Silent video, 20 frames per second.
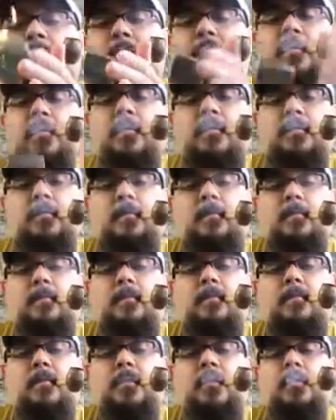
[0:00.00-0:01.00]

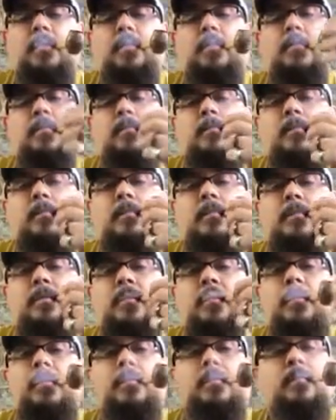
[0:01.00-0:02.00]

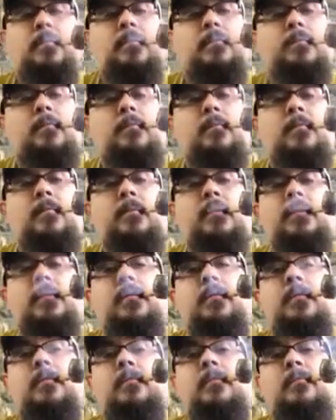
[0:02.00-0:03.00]

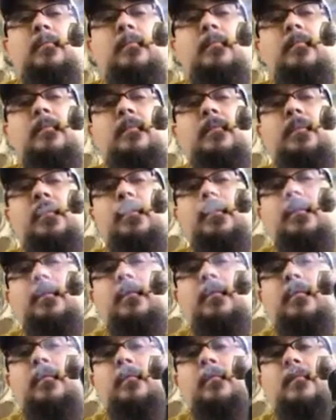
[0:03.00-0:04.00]

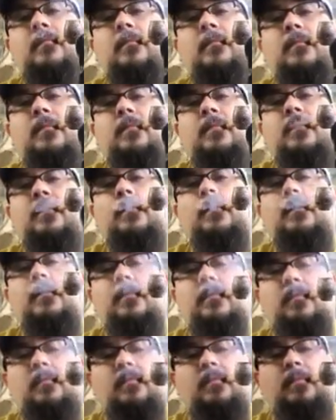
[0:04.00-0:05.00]

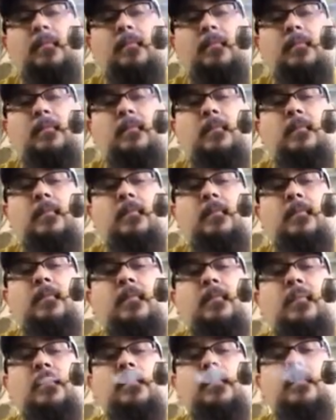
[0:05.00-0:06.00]

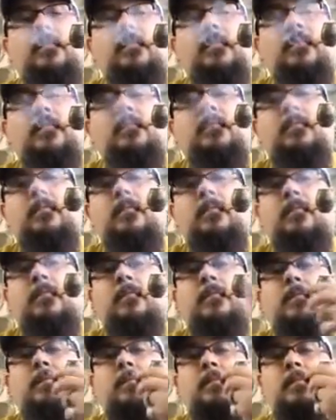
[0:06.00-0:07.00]

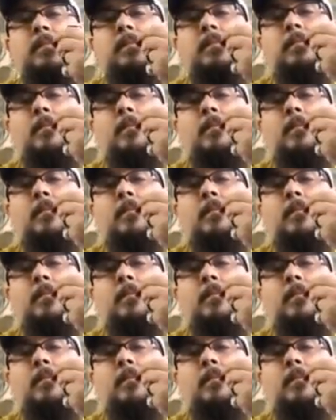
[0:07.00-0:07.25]
[no speech]